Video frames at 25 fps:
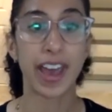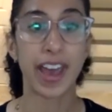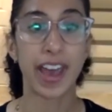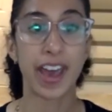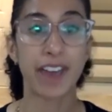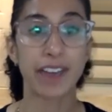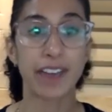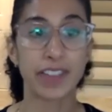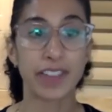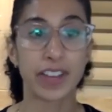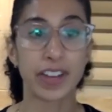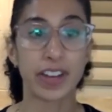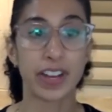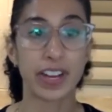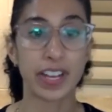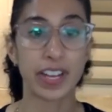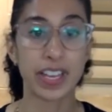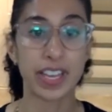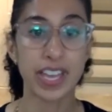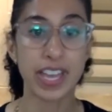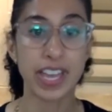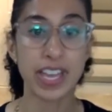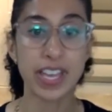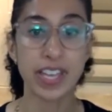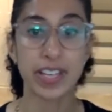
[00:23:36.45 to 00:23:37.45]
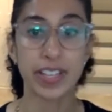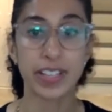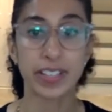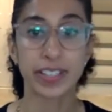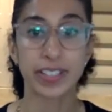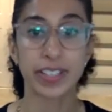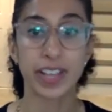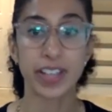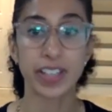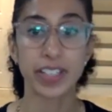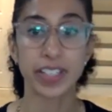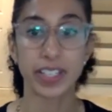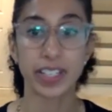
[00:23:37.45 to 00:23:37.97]
have your heels
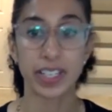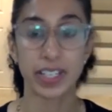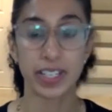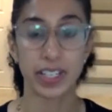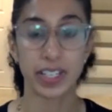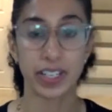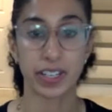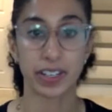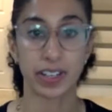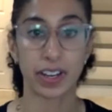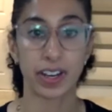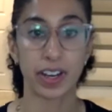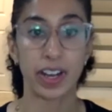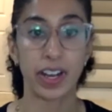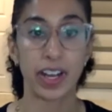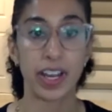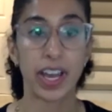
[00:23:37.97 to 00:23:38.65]
touching each other